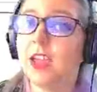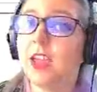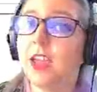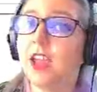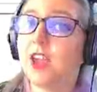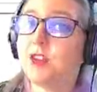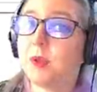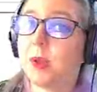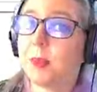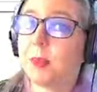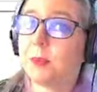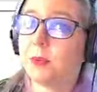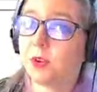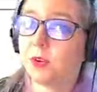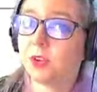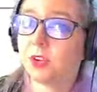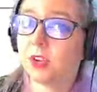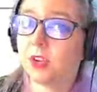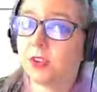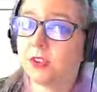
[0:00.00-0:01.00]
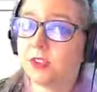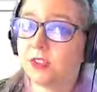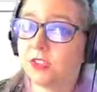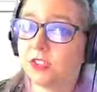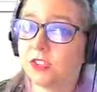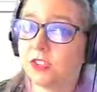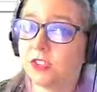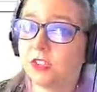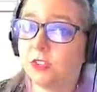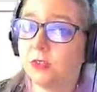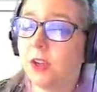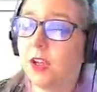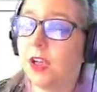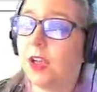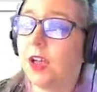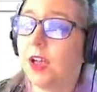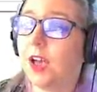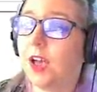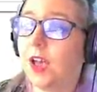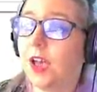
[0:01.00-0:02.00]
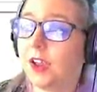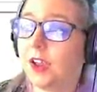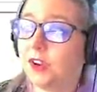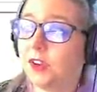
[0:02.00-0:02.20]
If my protons are 2, I